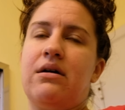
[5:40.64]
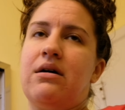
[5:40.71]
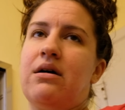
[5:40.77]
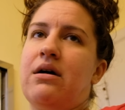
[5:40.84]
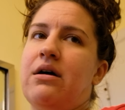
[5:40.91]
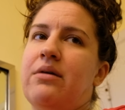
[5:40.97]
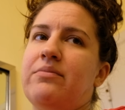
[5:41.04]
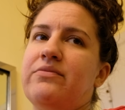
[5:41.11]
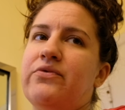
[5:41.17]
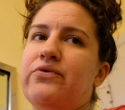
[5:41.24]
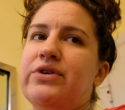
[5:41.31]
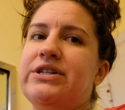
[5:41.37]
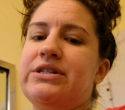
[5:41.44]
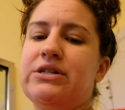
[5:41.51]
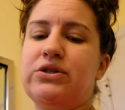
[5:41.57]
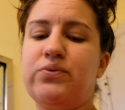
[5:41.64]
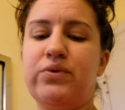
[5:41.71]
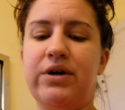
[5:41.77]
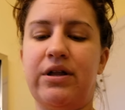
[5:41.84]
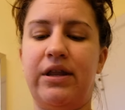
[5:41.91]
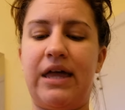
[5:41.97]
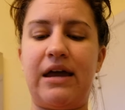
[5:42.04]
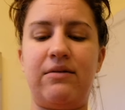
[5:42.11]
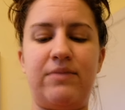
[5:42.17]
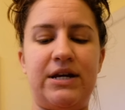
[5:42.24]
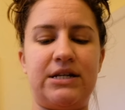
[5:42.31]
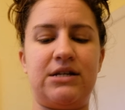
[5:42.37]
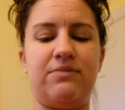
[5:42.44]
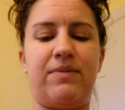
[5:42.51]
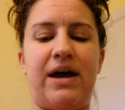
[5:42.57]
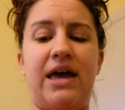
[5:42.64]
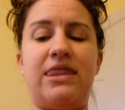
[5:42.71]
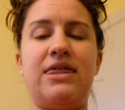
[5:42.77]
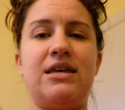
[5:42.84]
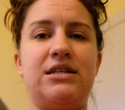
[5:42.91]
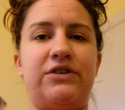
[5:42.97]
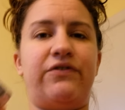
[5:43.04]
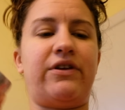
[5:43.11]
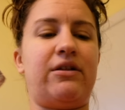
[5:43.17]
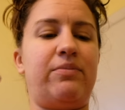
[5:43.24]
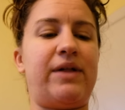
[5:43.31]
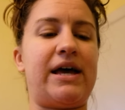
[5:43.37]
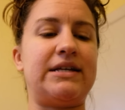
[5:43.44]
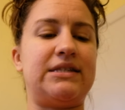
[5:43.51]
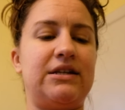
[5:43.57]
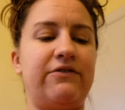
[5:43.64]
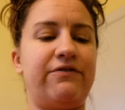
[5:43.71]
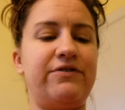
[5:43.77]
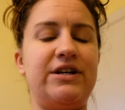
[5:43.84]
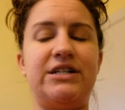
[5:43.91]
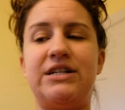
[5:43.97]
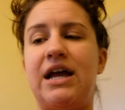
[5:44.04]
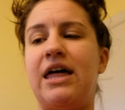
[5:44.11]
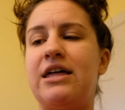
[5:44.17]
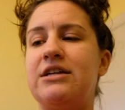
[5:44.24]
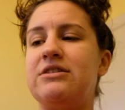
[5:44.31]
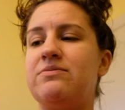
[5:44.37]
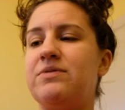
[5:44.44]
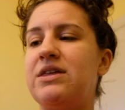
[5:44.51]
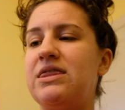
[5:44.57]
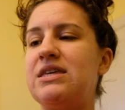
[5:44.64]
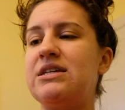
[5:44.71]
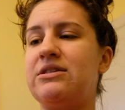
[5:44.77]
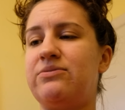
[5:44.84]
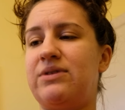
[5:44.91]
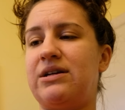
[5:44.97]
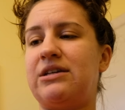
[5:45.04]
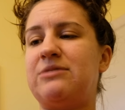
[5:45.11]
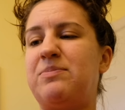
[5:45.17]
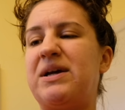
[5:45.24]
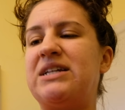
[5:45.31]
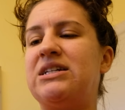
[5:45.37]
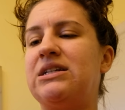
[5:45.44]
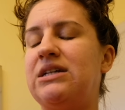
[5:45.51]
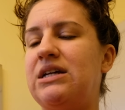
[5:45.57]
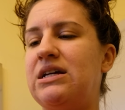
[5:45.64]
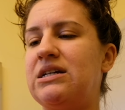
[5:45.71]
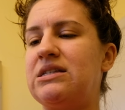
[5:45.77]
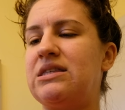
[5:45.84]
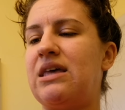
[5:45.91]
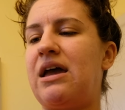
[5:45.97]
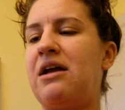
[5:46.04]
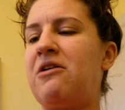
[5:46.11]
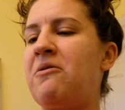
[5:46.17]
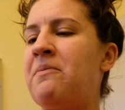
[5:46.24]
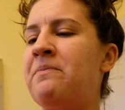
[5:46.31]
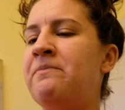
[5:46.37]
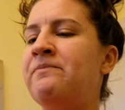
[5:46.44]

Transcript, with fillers: um, which is what led me to buy this for the plastic free challenge. But this one especially is like,